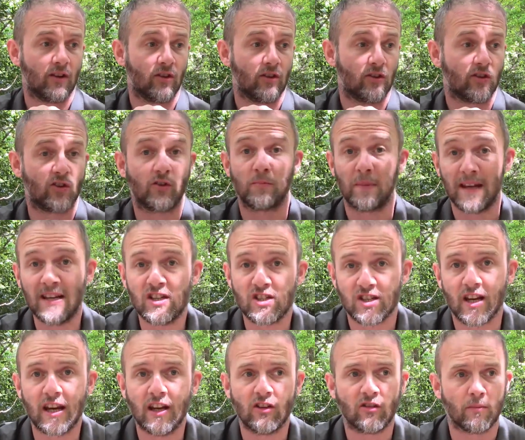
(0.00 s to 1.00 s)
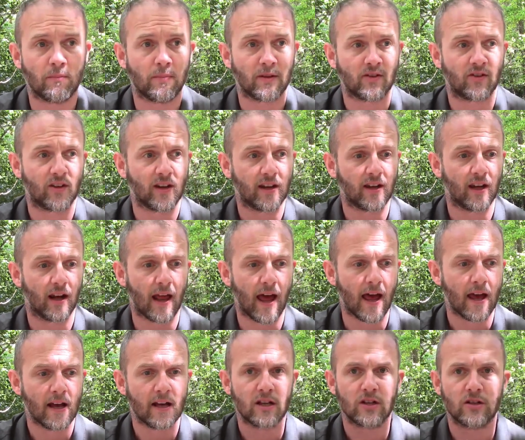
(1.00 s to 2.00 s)
species and
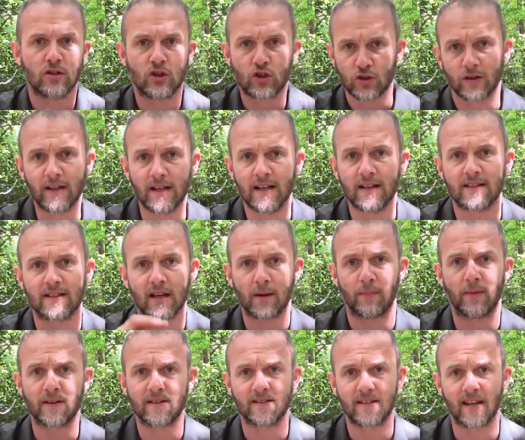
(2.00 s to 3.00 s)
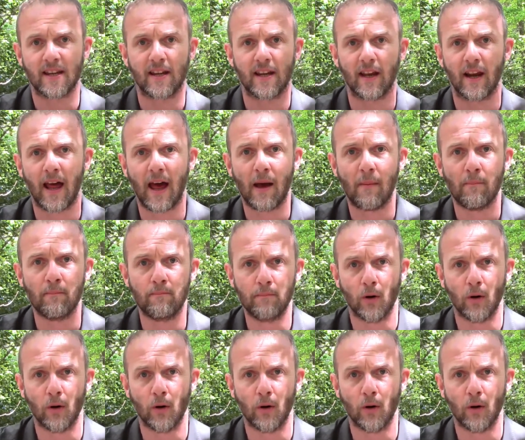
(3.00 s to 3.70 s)
particular trees and a particular